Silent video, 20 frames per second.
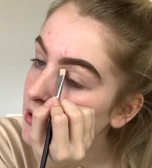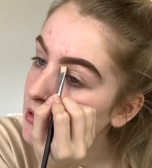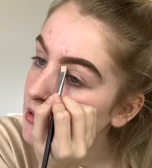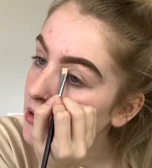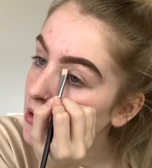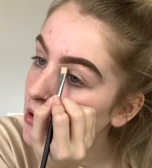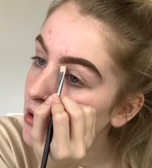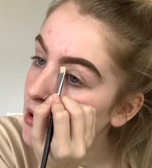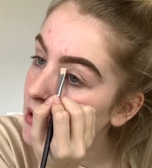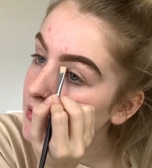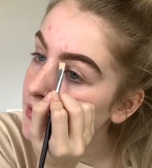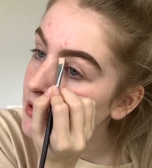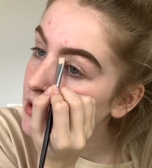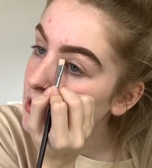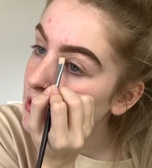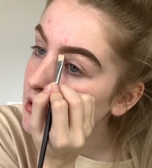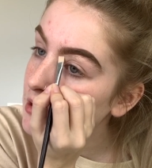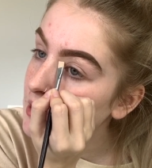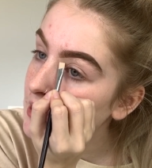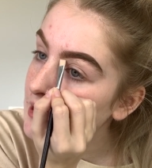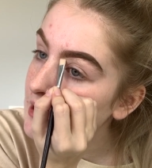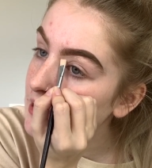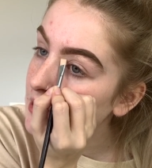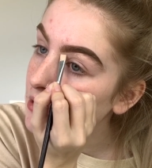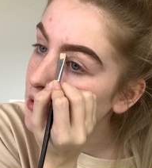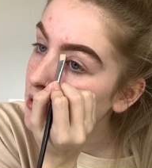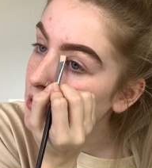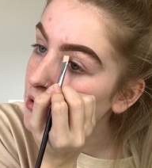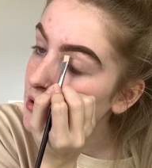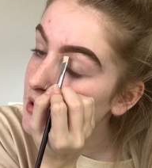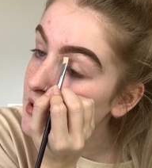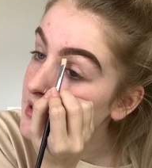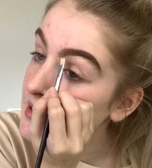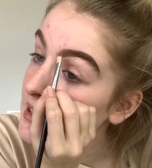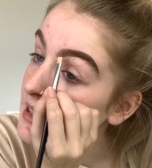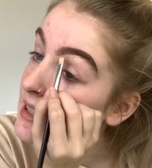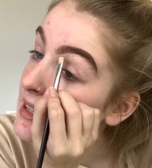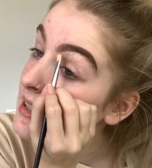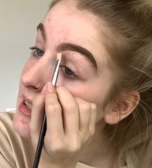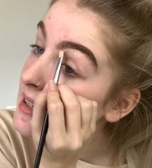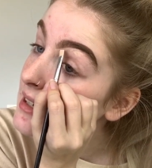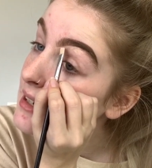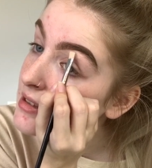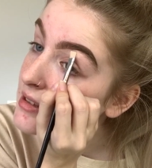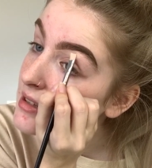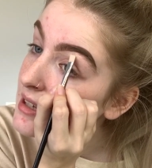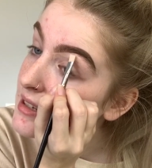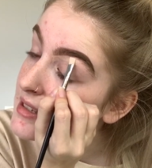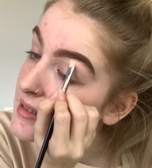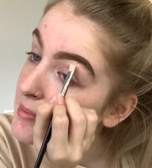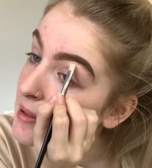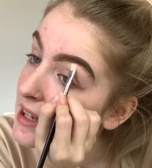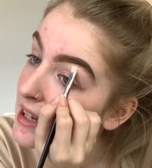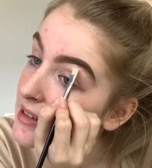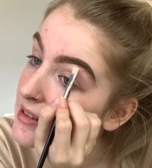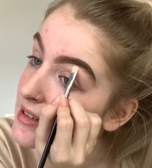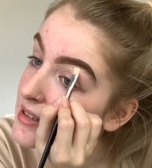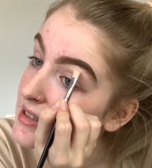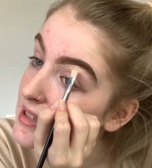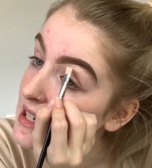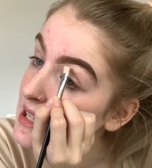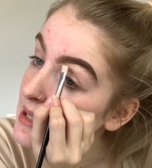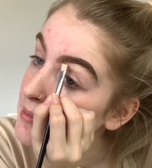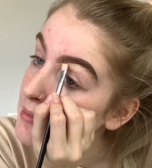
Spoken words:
awful. Like, honestly, they played the same